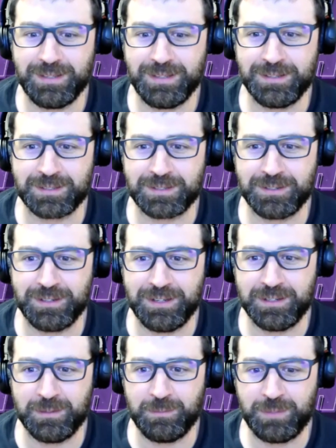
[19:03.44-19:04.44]
is going to
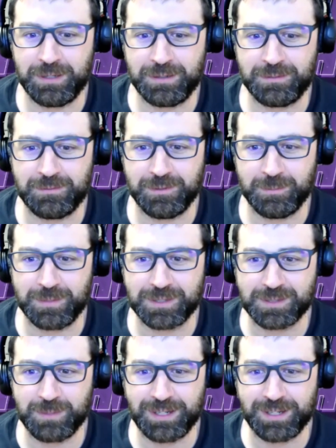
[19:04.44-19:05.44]
end up being from
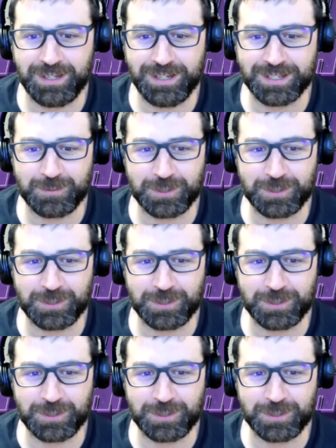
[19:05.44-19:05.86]
this podcast,